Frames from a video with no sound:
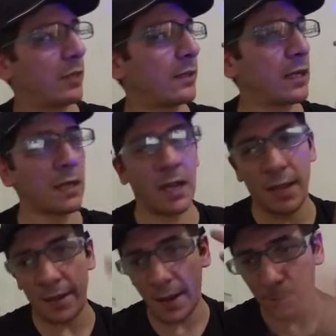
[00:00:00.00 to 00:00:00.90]
they think
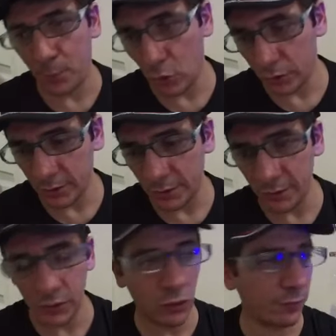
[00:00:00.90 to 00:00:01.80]
I uploaded the
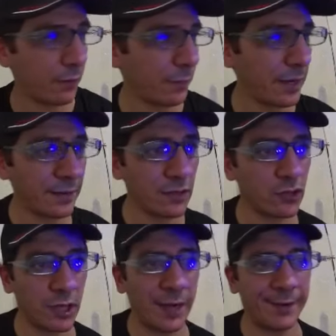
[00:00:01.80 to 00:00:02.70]
video from another
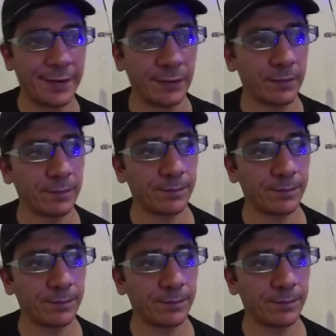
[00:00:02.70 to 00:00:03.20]
channel.